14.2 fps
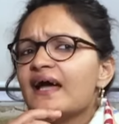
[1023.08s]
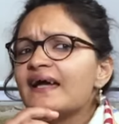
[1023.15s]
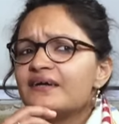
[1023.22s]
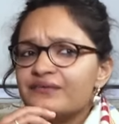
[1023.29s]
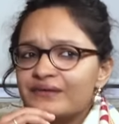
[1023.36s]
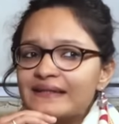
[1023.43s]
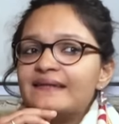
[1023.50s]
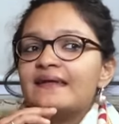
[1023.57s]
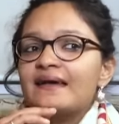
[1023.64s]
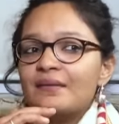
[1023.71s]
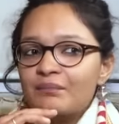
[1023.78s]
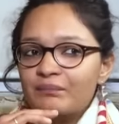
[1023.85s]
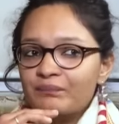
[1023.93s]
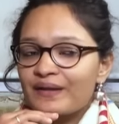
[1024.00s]
I agree that
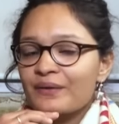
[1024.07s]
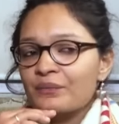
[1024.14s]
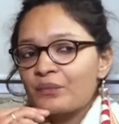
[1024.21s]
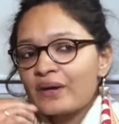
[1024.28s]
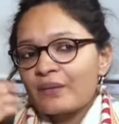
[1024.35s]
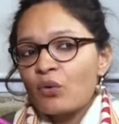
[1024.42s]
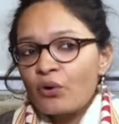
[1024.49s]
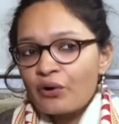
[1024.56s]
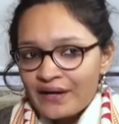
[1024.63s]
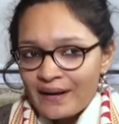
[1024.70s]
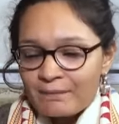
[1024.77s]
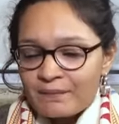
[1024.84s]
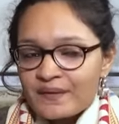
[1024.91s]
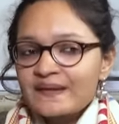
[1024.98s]
they're they're way more in
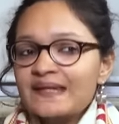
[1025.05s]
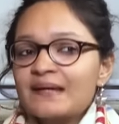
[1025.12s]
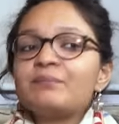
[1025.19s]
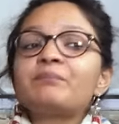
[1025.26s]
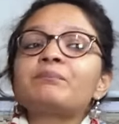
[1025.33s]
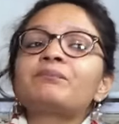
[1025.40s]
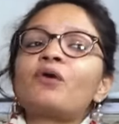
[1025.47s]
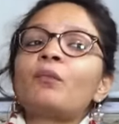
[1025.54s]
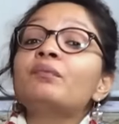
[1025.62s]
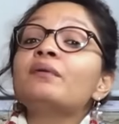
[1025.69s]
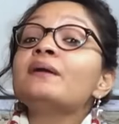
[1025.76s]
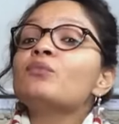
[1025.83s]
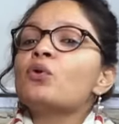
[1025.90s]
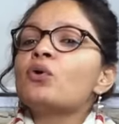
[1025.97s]
number. They're
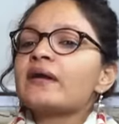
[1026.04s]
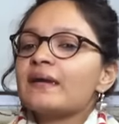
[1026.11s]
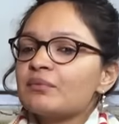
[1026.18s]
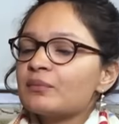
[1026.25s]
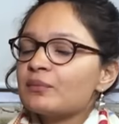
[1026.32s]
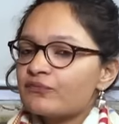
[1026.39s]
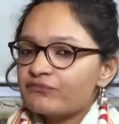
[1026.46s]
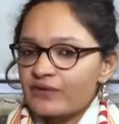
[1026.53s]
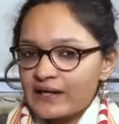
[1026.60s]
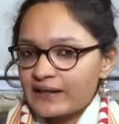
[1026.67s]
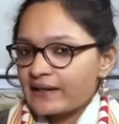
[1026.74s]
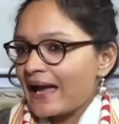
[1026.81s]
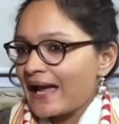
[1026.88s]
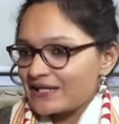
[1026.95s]
probably more capable of
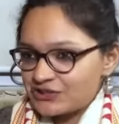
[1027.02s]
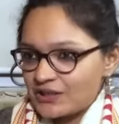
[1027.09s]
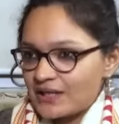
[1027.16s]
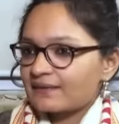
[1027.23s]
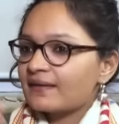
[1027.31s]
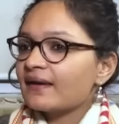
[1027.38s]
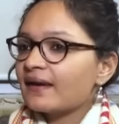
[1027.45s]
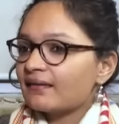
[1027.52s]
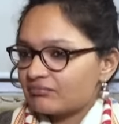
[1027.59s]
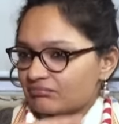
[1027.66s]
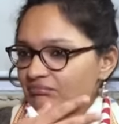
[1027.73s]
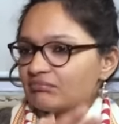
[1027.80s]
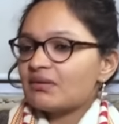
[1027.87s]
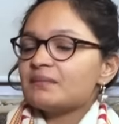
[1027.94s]
trending a hashtag than
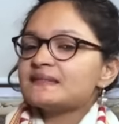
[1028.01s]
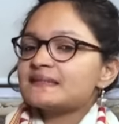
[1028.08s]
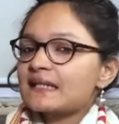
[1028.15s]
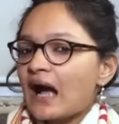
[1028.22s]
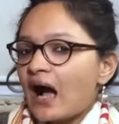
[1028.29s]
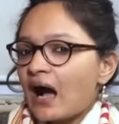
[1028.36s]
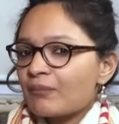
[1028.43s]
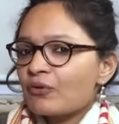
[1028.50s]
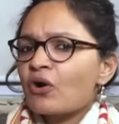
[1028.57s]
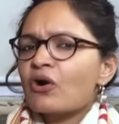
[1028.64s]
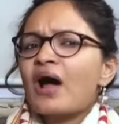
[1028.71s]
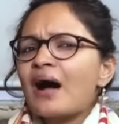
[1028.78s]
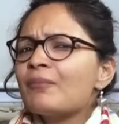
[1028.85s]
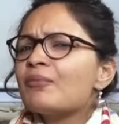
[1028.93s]
maybe say AAP
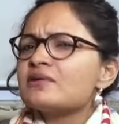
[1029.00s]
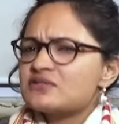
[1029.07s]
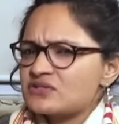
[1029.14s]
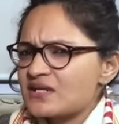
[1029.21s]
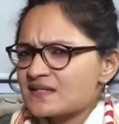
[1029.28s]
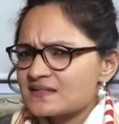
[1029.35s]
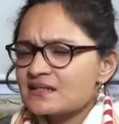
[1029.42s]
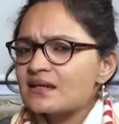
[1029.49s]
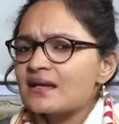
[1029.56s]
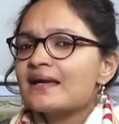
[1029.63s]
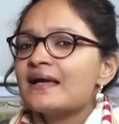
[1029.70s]
or AAP also does it.